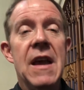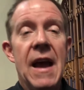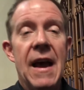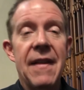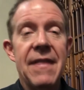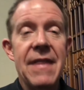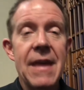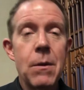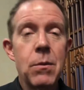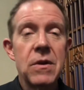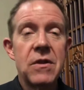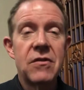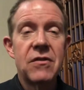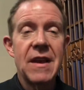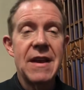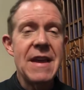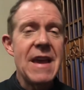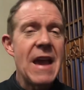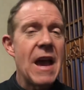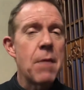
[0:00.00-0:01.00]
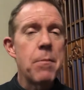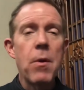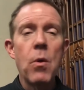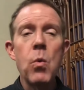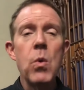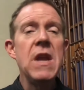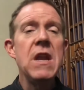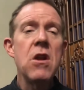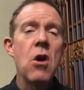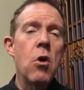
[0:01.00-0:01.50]
and they would say, "Yeah, but
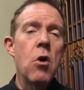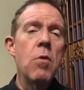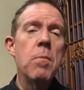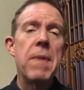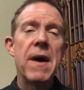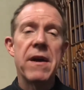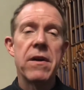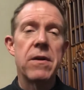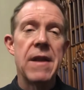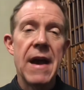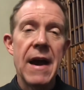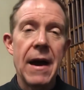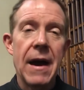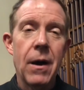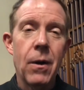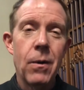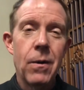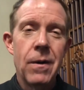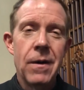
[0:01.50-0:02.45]
we know better now.